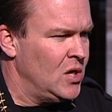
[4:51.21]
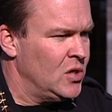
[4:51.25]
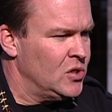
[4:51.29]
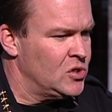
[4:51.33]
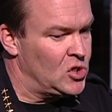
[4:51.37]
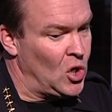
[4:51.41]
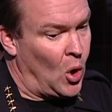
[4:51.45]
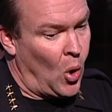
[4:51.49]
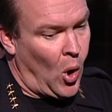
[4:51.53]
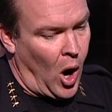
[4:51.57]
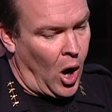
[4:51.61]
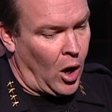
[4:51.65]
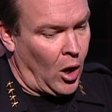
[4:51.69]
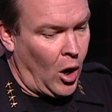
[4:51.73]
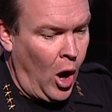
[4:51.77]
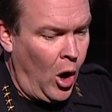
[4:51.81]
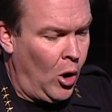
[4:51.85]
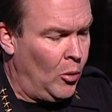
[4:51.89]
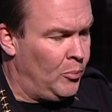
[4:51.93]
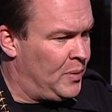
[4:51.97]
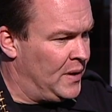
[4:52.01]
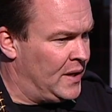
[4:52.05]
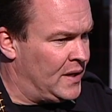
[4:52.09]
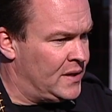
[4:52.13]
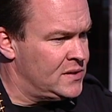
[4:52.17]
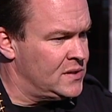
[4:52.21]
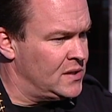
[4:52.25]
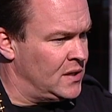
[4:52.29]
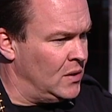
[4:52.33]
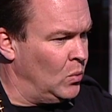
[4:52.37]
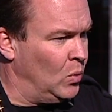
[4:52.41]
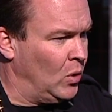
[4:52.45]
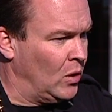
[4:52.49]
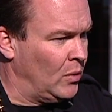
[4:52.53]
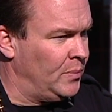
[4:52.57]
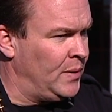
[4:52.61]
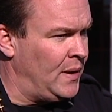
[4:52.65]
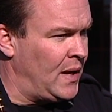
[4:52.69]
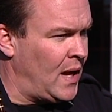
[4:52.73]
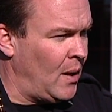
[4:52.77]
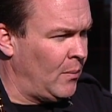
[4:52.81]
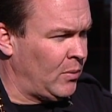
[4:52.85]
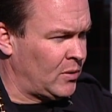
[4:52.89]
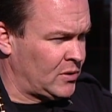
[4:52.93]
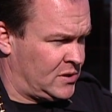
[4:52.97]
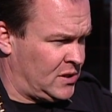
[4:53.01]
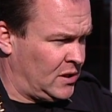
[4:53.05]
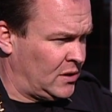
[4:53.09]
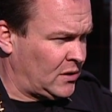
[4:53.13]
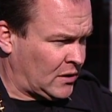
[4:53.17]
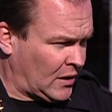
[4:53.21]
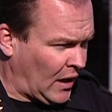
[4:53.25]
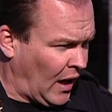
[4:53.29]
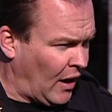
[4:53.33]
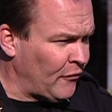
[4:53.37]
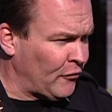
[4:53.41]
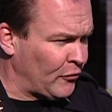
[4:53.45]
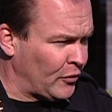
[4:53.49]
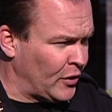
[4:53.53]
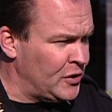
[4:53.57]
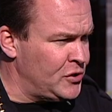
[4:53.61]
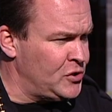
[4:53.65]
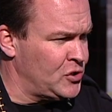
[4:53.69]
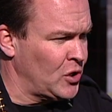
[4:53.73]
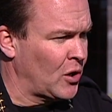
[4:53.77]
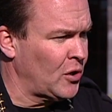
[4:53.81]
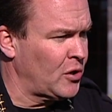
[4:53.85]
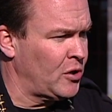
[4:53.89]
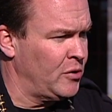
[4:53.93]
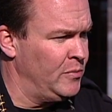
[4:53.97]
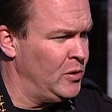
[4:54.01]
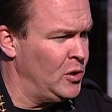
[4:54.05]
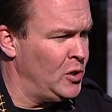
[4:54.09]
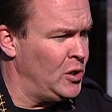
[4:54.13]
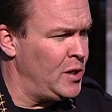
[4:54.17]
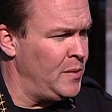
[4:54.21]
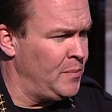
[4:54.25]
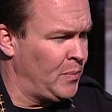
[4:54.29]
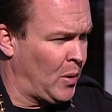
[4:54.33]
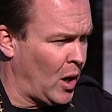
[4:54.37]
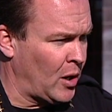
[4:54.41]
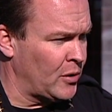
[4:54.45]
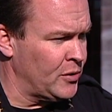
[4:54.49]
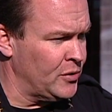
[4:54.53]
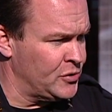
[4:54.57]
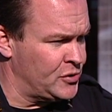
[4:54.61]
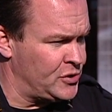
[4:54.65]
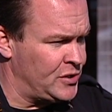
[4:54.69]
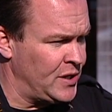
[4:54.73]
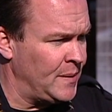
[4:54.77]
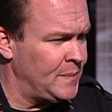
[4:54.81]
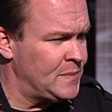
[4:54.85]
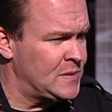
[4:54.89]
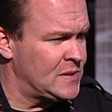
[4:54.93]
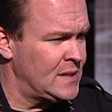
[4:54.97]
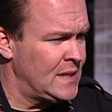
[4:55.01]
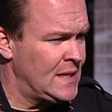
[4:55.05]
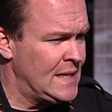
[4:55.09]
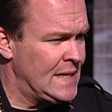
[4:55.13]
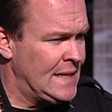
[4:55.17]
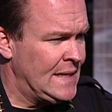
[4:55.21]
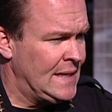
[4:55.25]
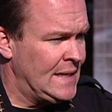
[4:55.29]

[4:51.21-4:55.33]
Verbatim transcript: So our hope is that we'll be able to leverage our community partnerships